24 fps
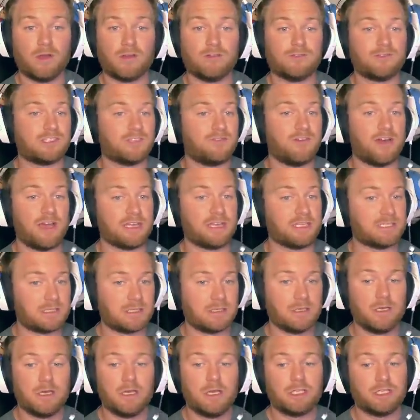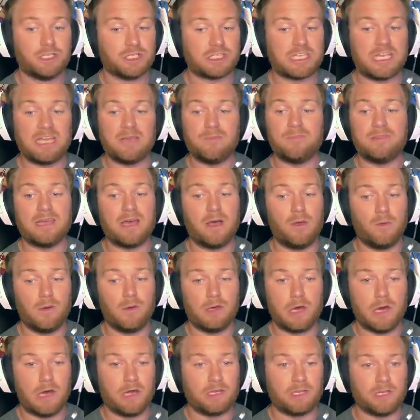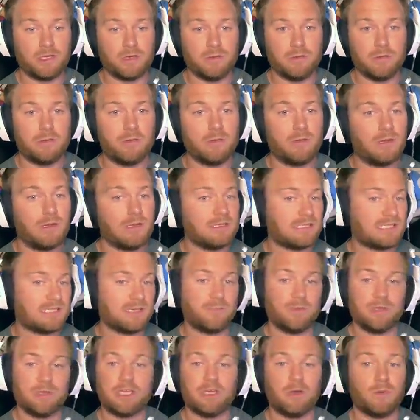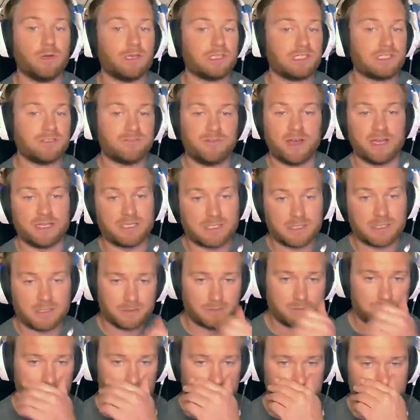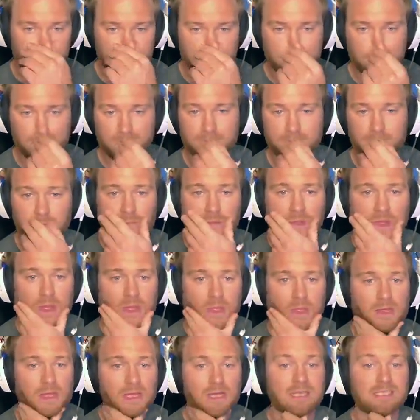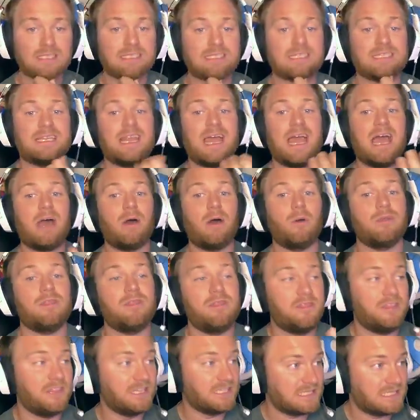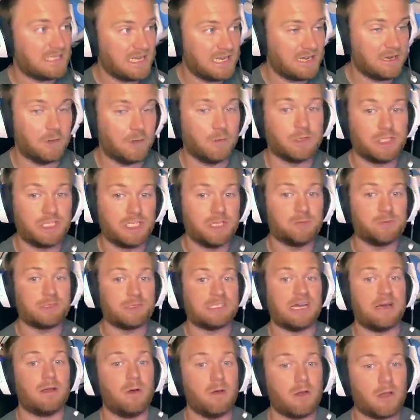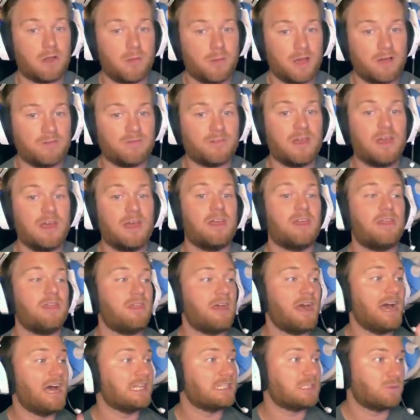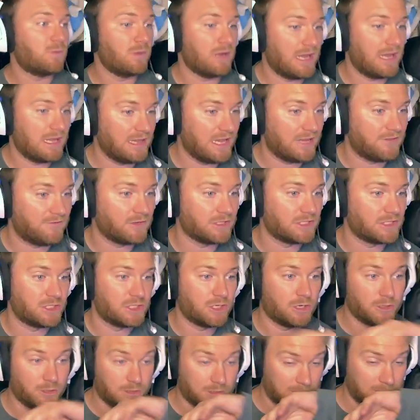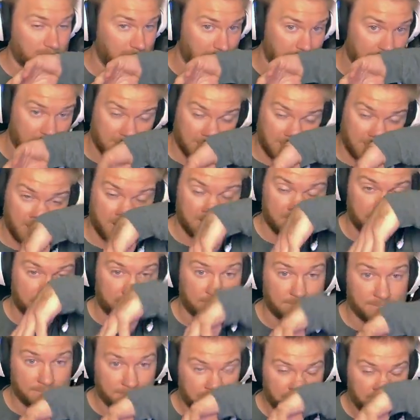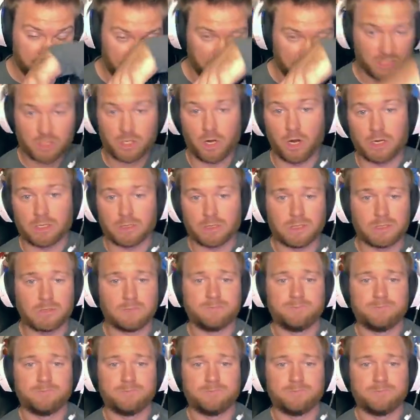have sufficed. Just keep the L1 on you. Simple heal would have sufficed. Because now in this scenario with cheaper Town Hall coming off, that's when I'd like for us to start using these cards.